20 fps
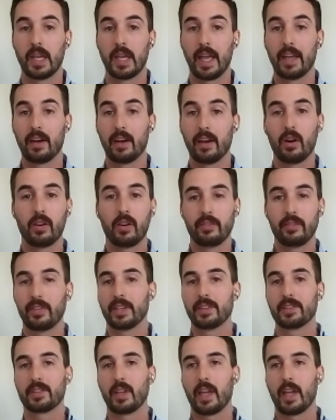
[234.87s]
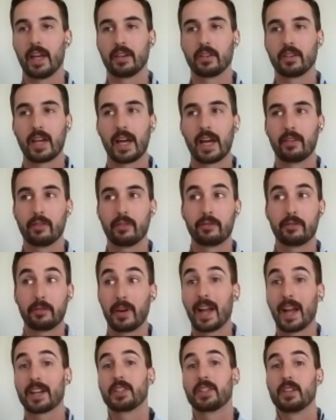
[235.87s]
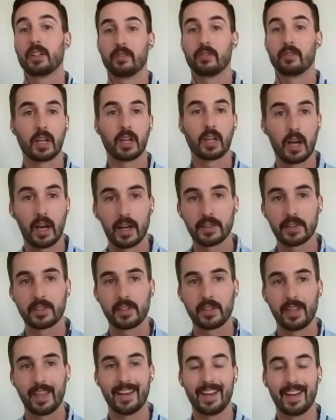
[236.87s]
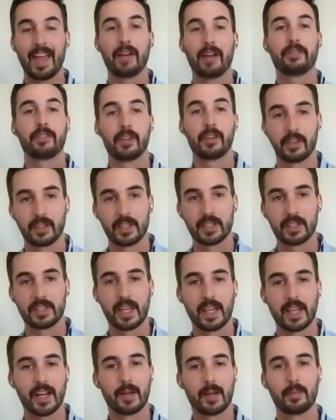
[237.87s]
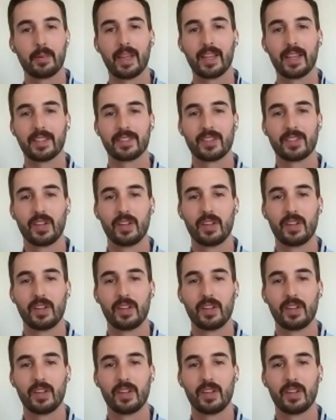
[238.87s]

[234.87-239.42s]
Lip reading: And all of this at kind of a fraction of the cost and effort to set up as